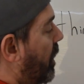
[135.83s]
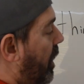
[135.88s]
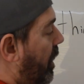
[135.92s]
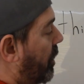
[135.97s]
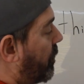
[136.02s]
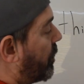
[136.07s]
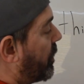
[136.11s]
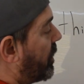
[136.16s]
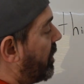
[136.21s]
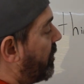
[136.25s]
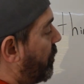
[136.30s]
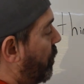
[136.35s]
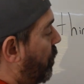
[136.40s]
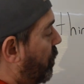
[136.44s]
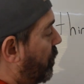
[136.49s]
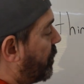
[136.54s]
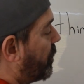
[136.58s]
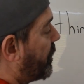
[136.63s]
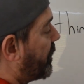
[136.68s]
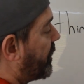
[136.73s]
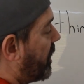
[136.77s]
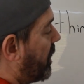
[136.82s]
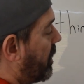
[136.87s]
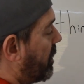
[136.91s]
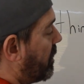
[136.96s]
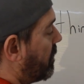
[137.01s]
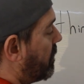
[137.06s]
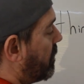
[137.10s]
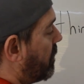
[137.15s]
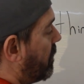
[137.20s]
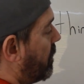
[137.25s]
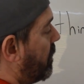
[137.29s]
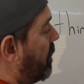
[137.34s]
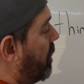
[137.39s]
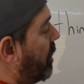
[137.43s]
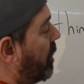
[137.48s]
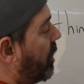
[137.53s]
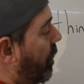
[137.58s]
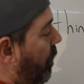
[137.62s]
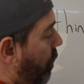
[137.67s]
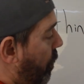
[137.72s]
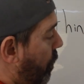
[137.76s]
Uh, we're gonna have older skin,
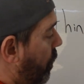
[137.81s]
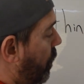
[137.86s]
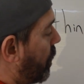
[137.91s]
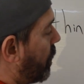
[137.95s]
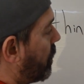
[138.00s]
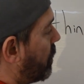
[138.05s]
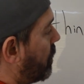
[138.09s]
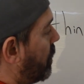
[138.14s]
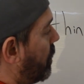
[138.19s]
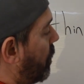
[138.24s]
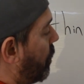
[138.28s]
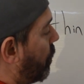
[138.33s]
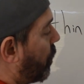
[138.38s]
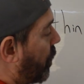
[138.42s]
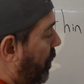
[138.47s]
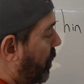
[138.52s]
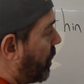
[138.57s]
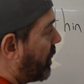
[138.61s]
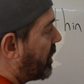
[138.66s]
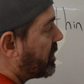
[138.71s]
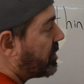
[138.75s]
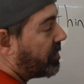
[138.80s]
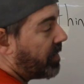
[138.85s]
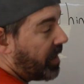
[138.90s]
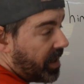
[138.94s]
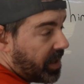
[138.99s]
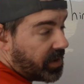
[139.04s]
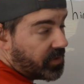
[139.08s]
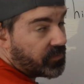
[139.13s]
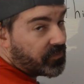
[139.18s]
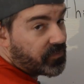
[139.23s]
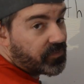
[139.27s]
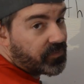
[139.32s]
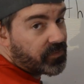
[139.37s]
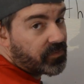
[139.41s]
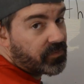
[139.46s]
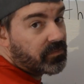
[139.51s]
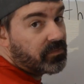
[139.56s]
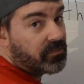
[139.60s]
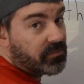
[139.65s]
or we're going to have,